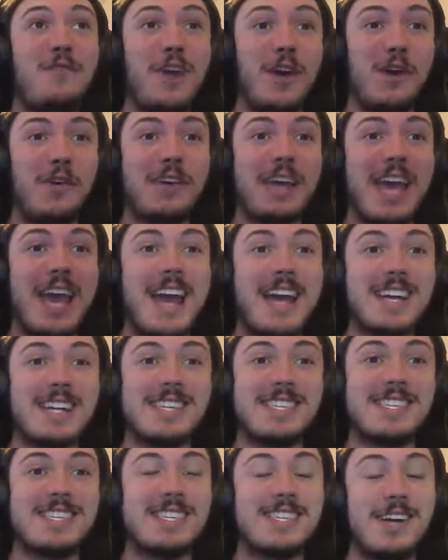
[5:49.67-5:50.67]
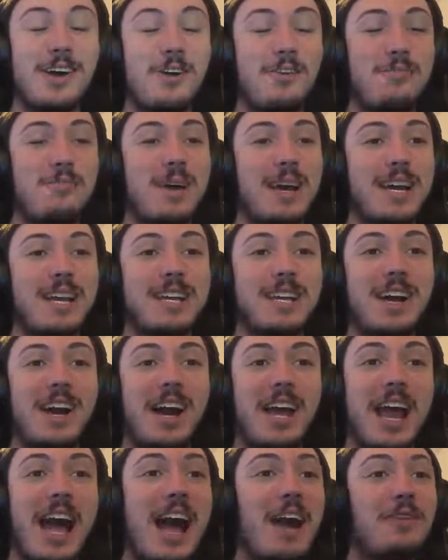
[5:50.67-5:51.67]
Vilgax? Oh my
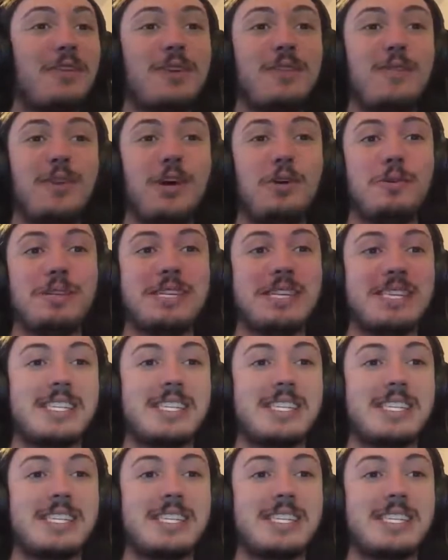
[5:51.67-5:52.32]
god, I don't even know what